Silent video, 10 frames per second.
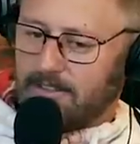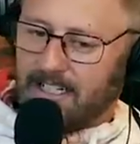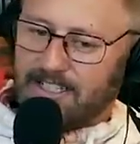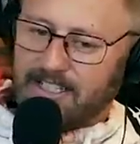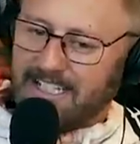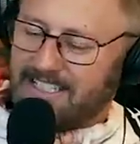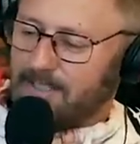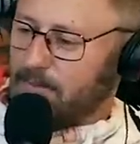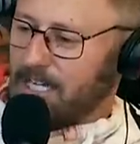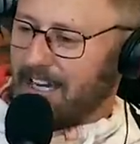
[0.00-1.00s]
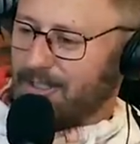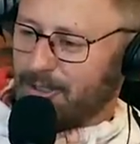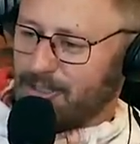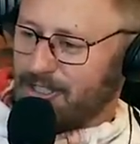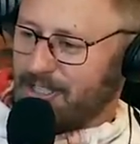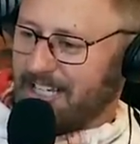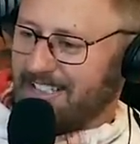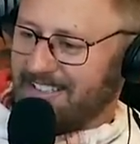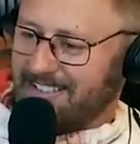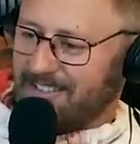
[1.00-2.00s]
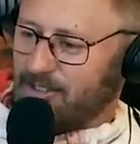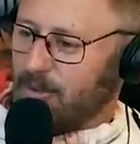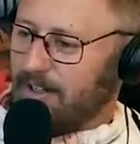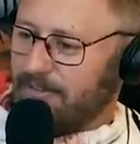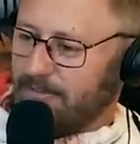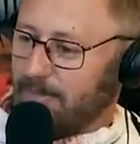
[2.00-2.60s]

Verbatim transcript: It's some doctor. She said 12.